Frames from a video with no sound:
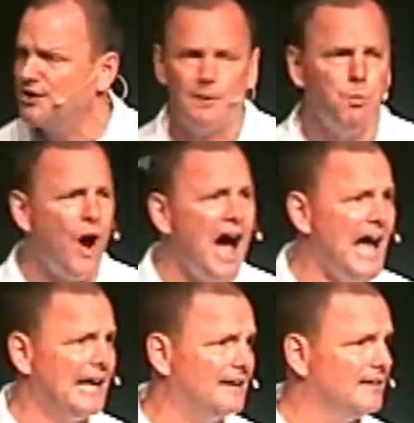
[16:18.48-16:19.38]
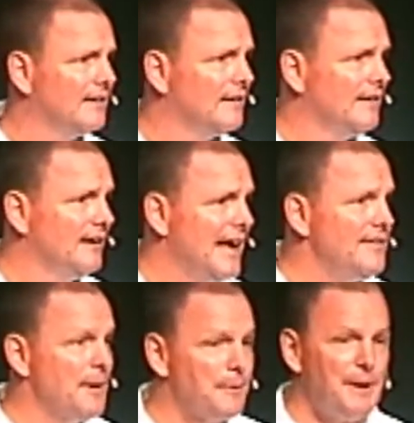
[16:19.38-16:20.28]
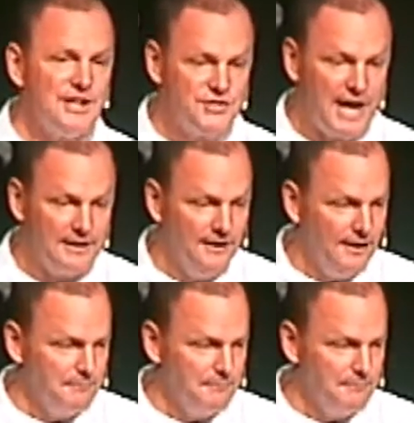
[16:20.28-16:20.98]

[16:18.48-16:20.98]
said, why? And they were probably saying,